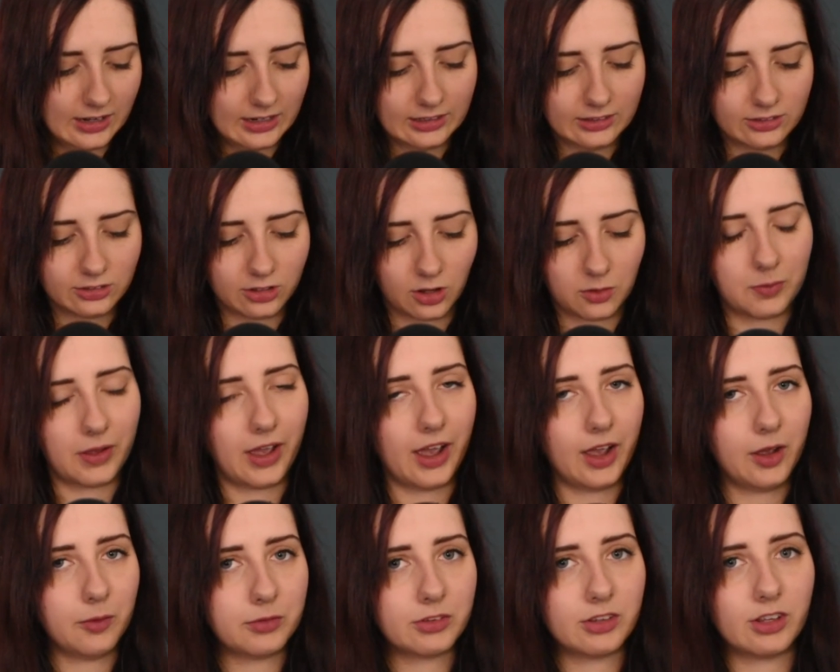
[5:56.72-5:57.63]
So
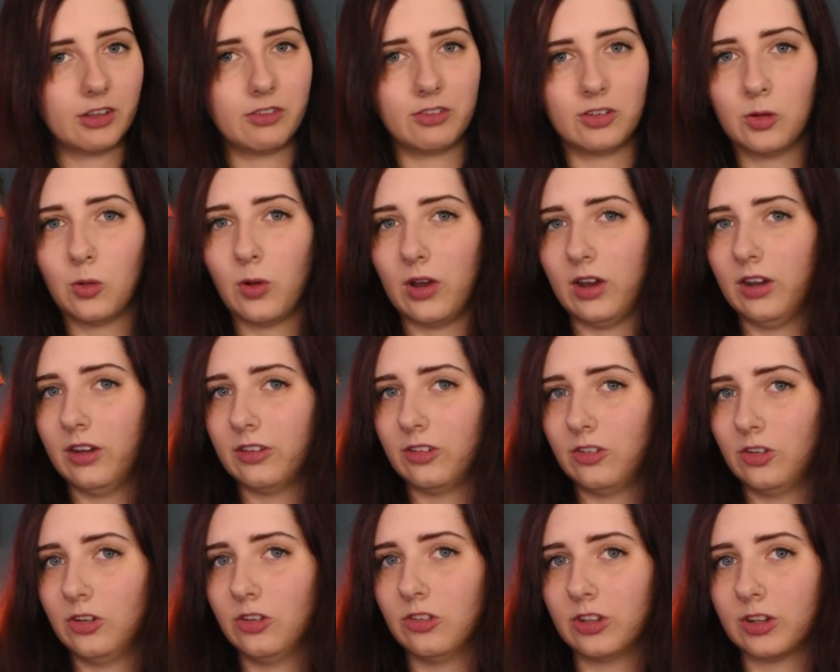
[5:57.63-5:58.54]
perhaps if you are
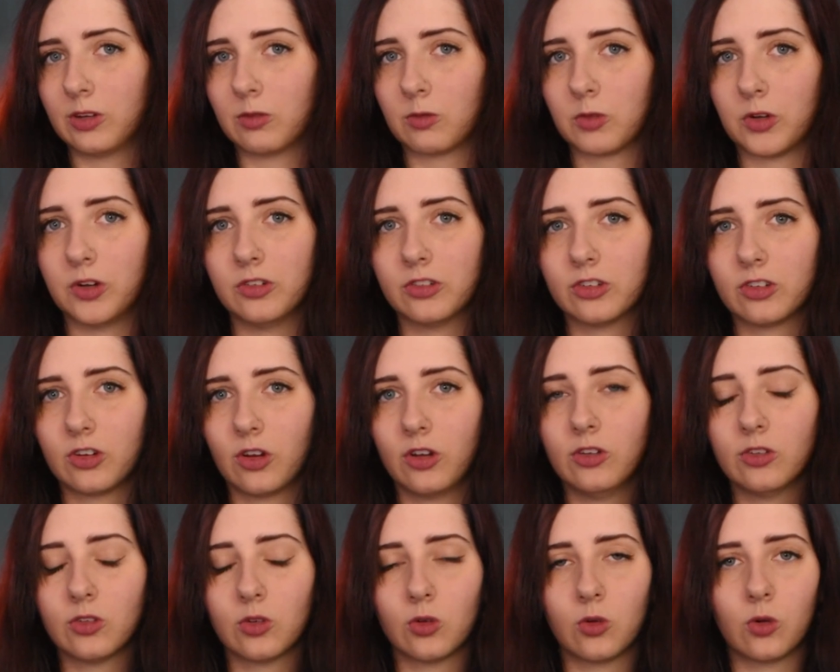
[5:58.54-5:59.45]
using
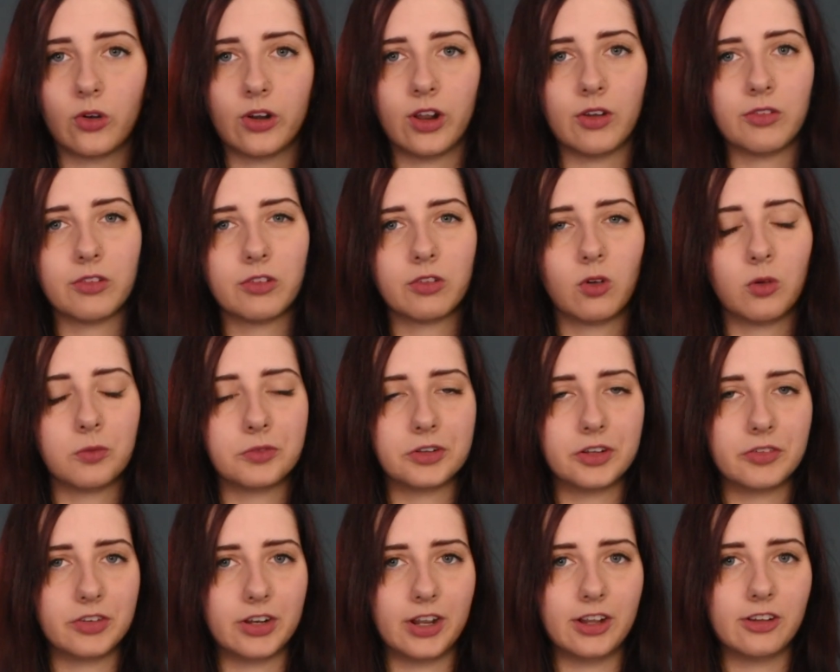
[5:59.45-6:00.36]
runestones or another form of
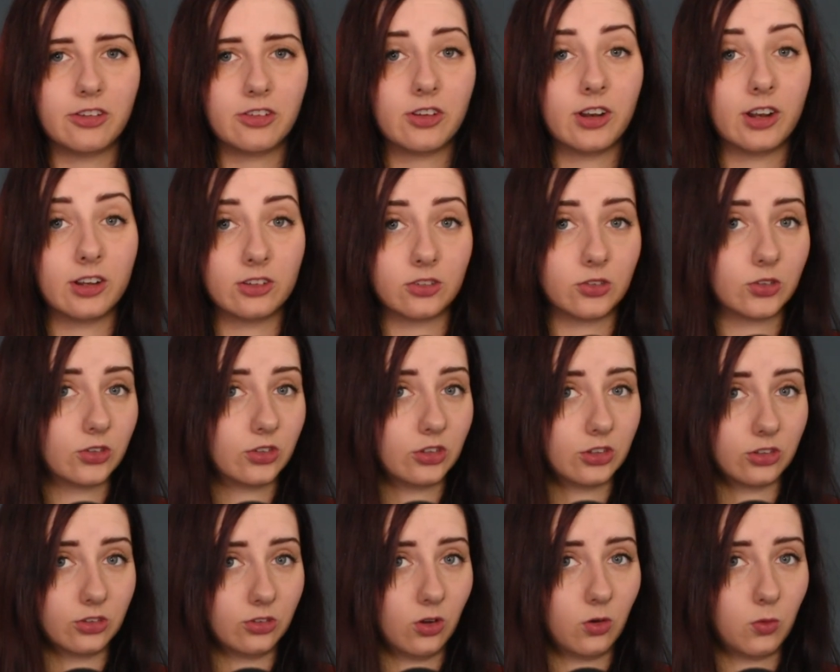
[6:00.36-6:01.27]
divination and it's
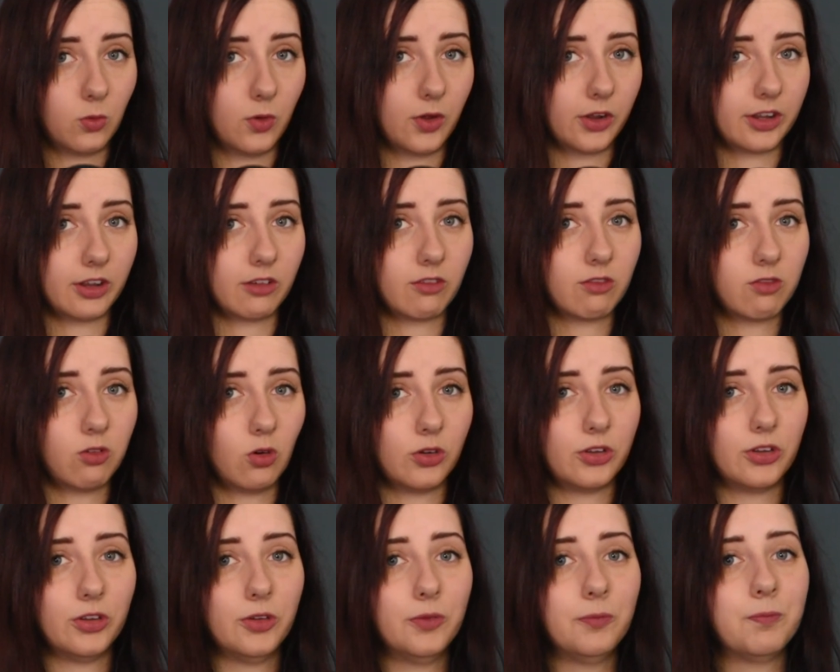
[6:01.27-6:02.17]
just not working for
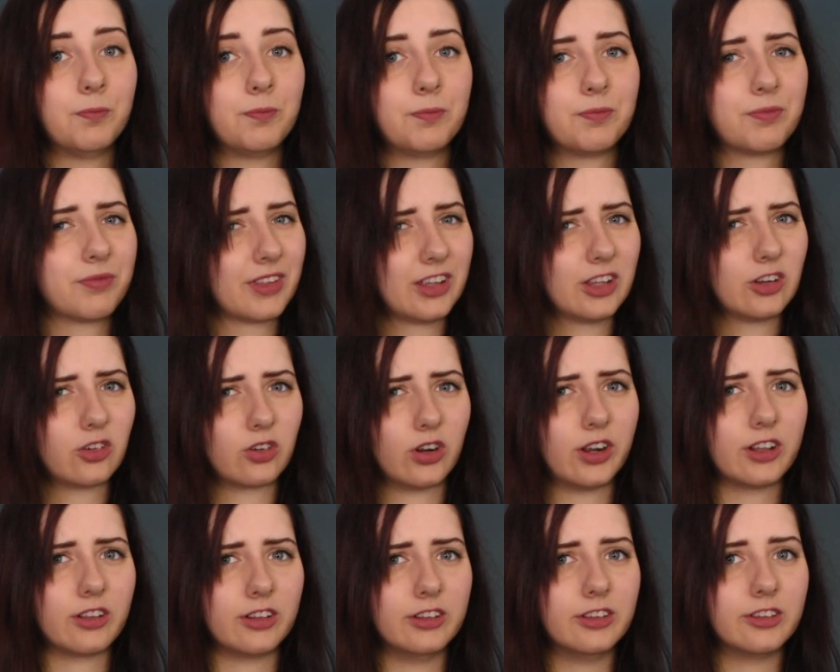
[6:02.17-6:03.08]
you,
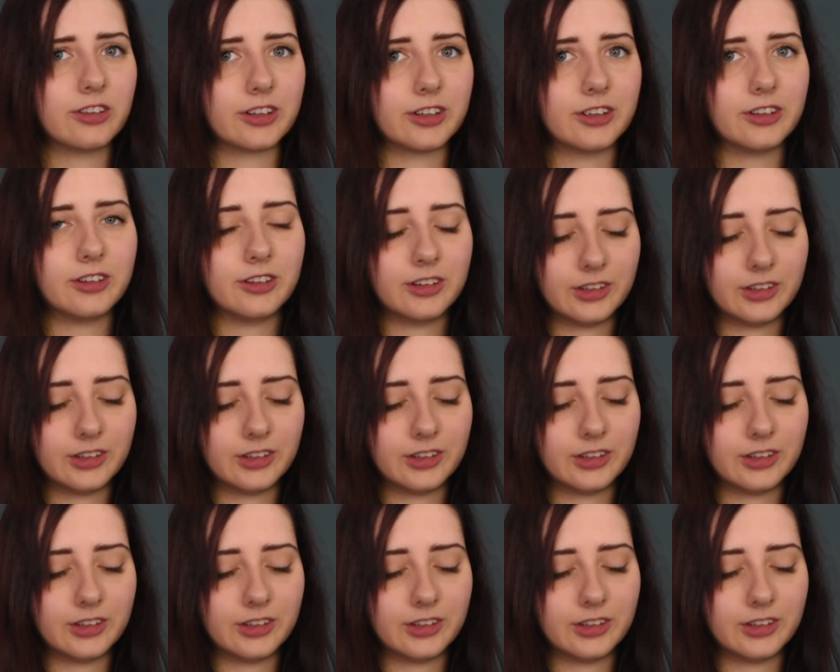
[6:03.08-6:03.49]
try cleansing it.